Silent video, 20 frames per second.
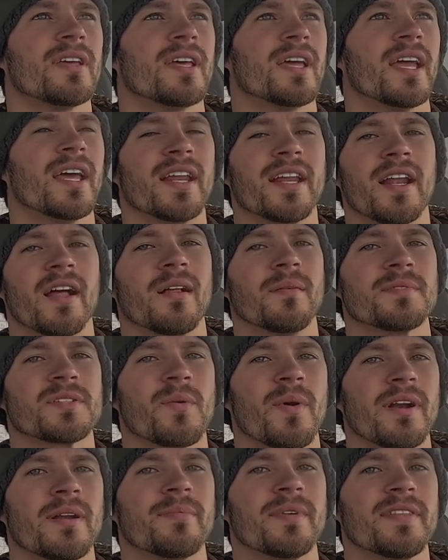and it helps
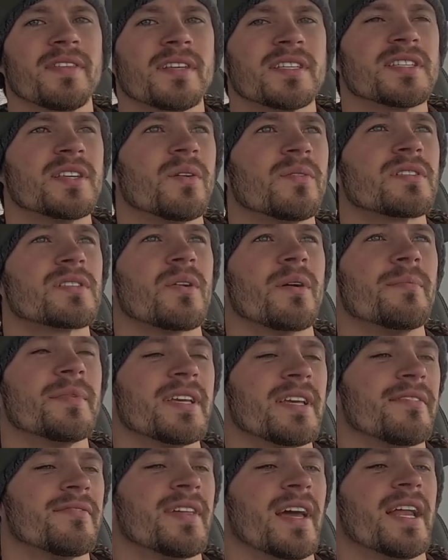quite a bit in the snow, so I'm gonna
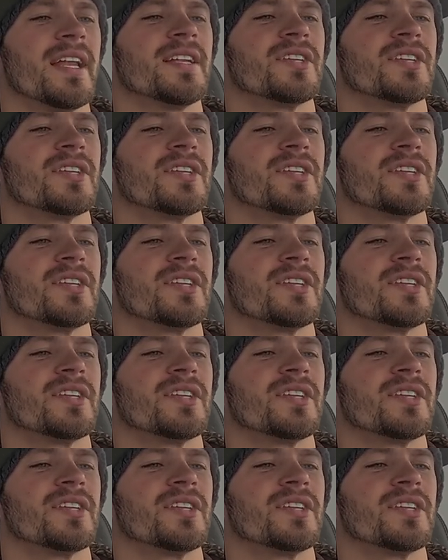give that a